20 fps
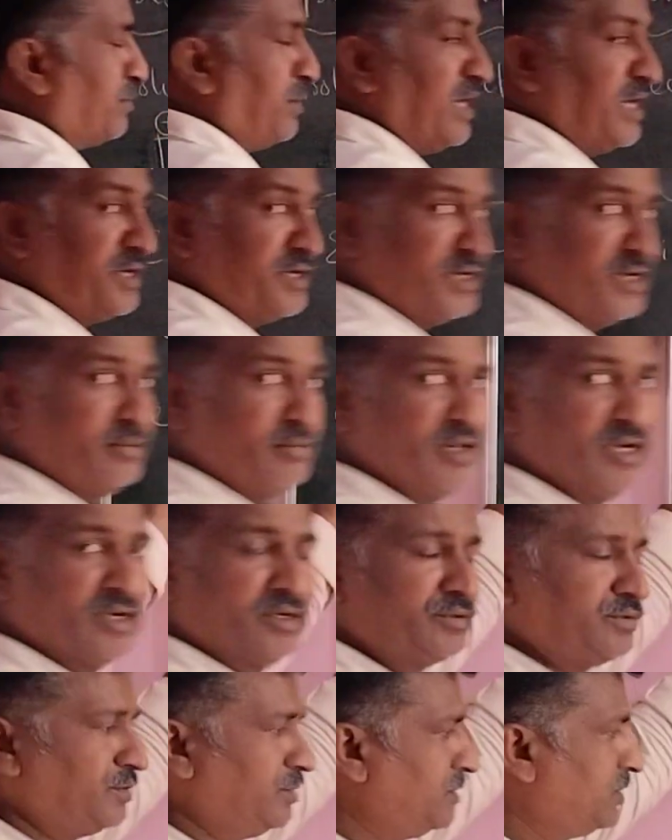platinum
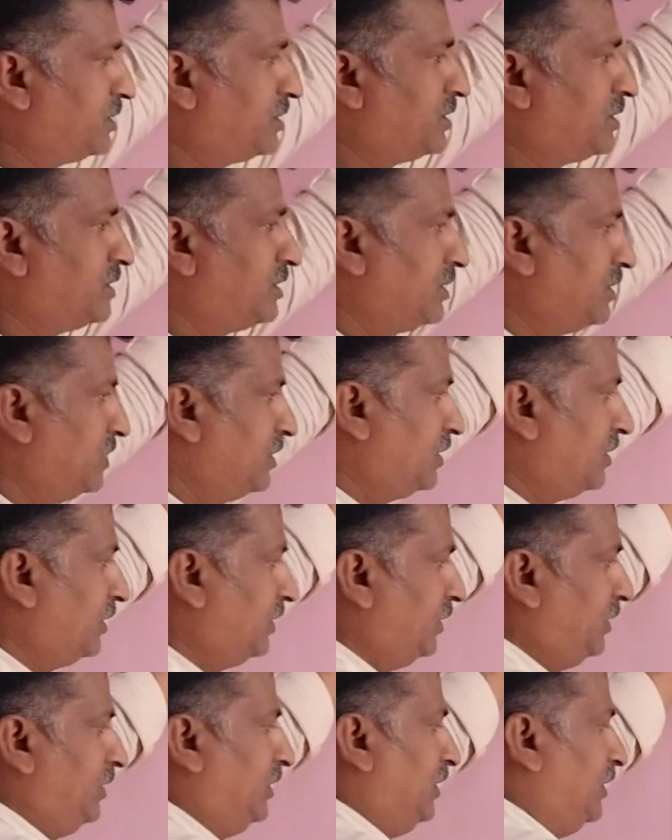electrodes.
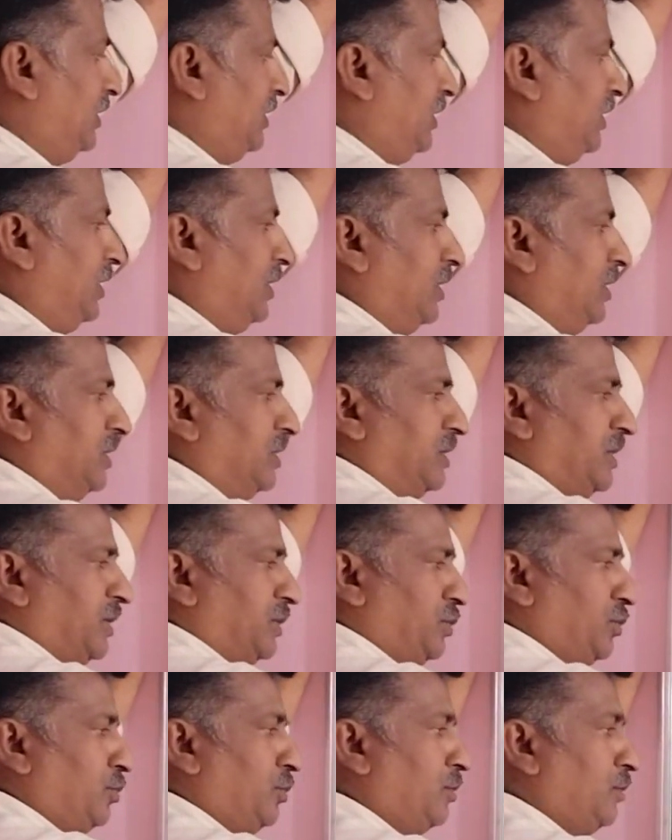The
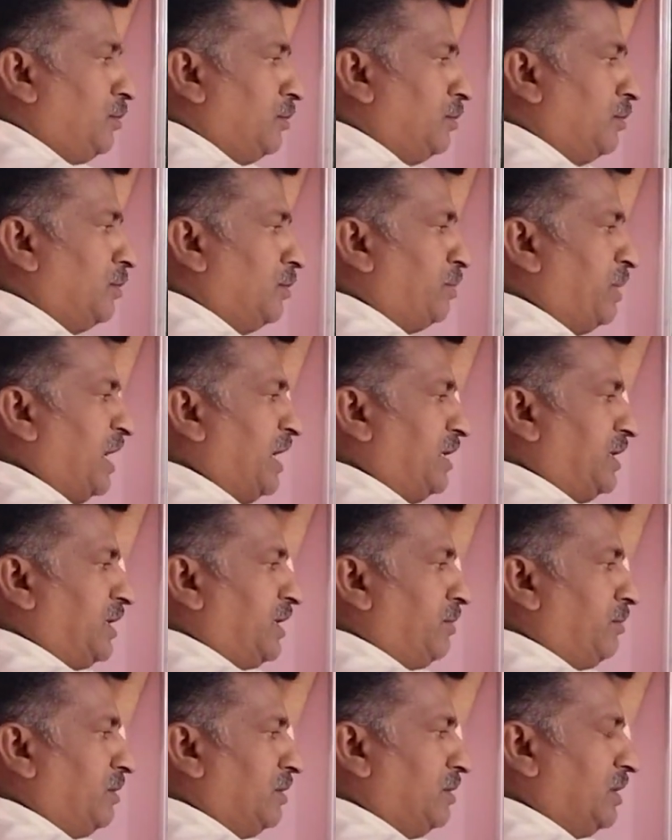two
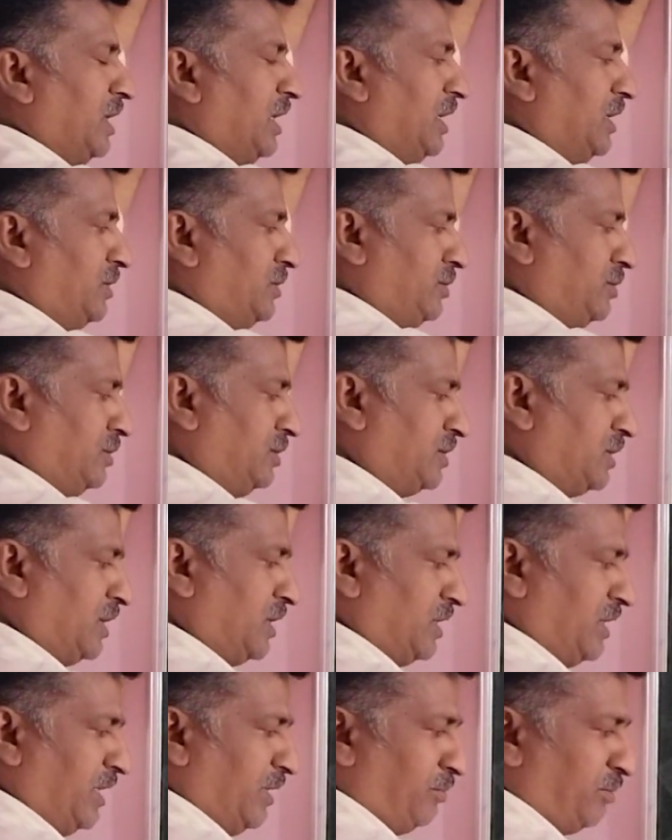platinum electrodes
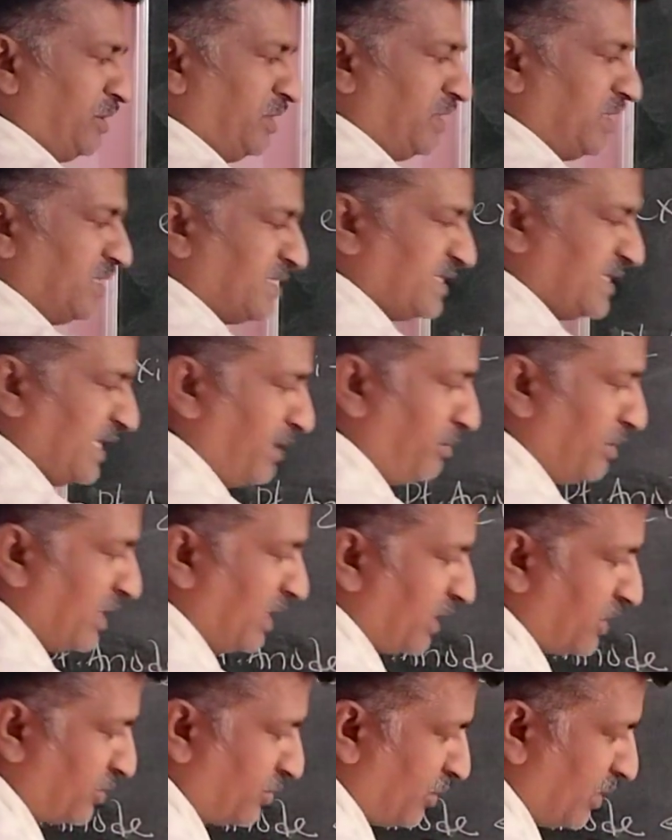are dipped in the same
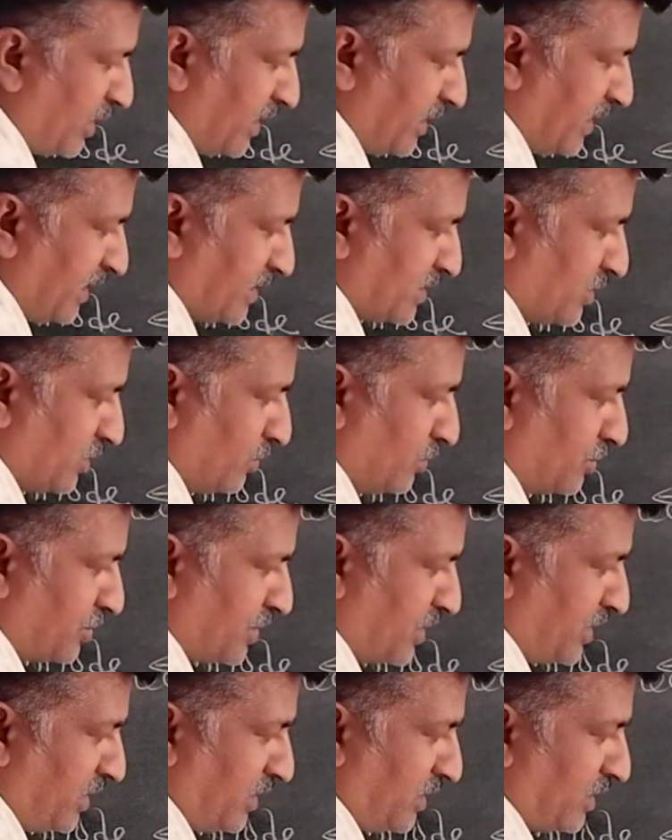electrolytic
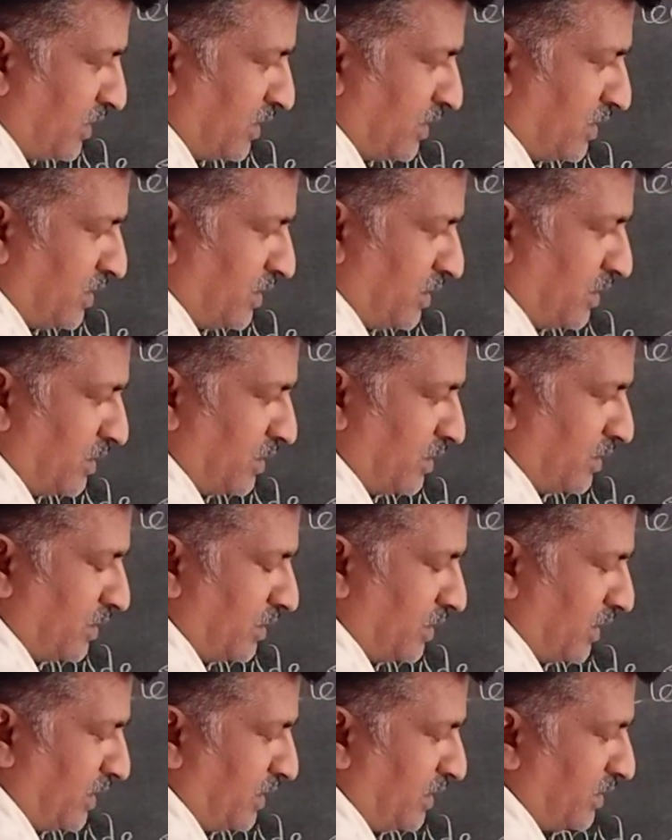solution,
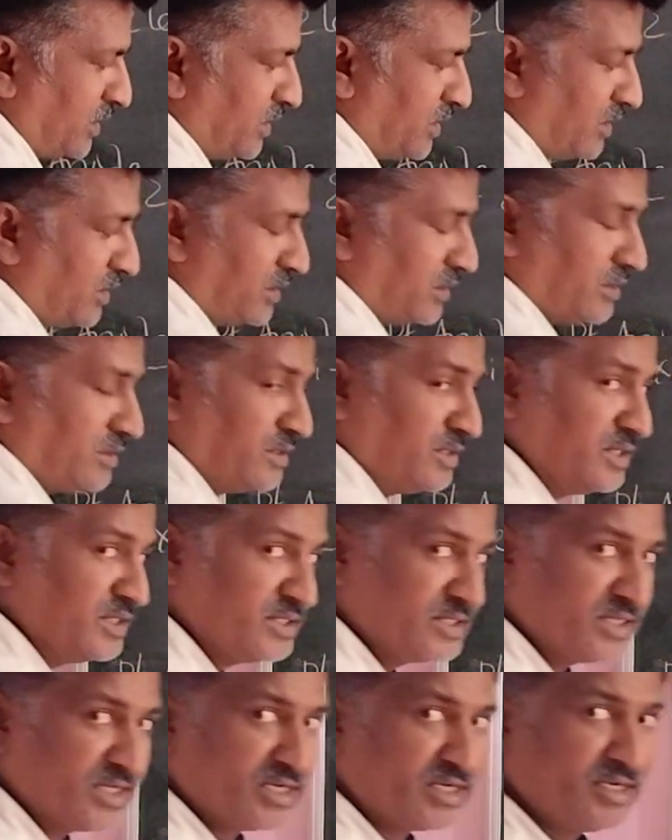right? So
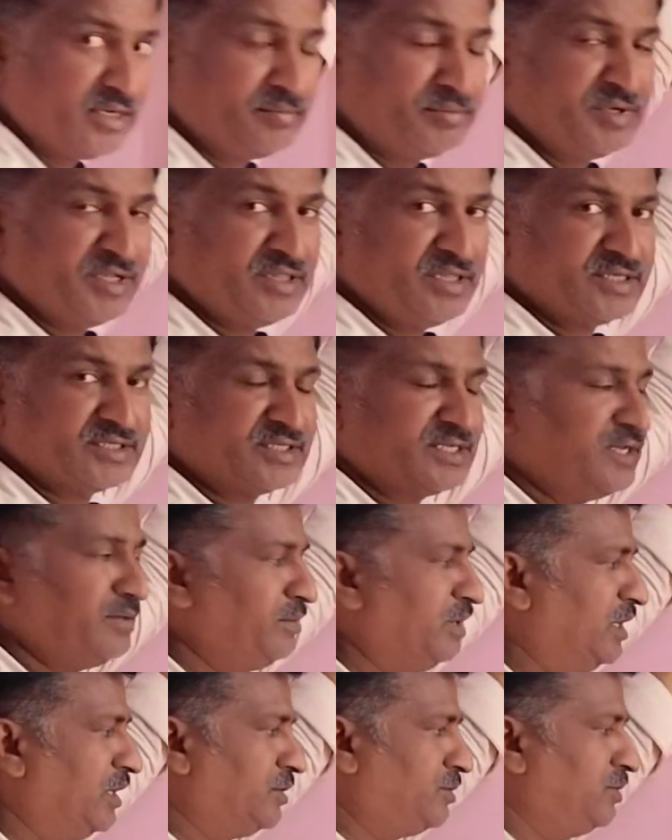these are dipped in the same
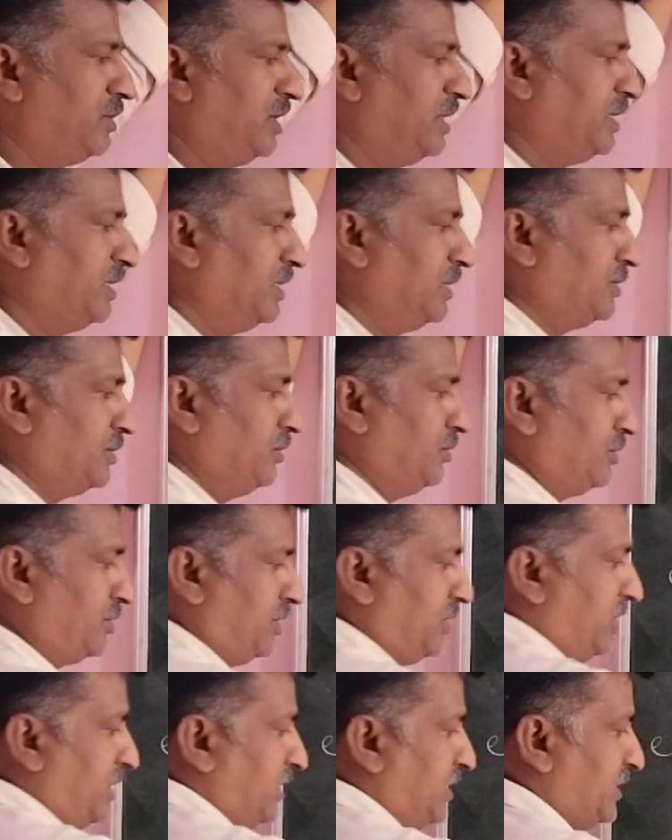electrolytic
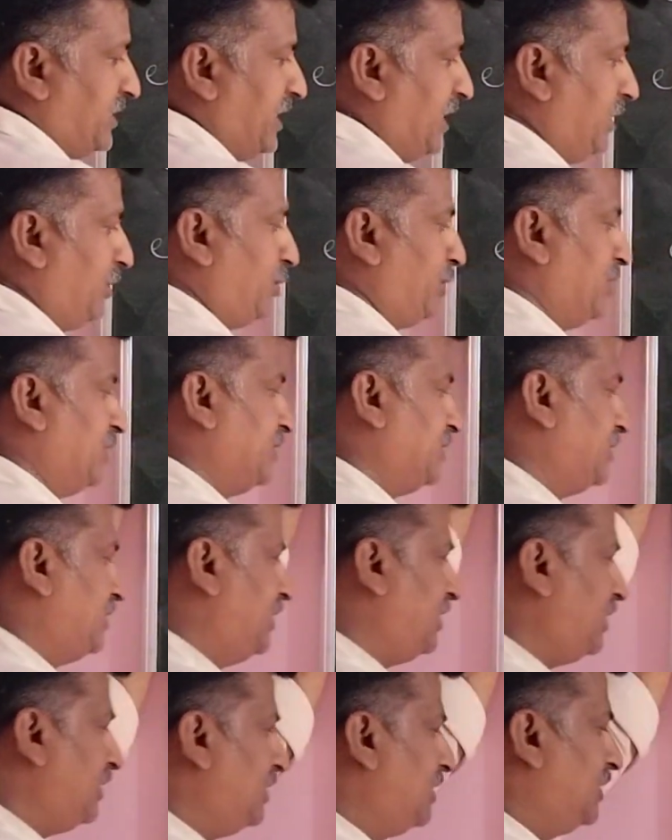solution, that is dilute HCl,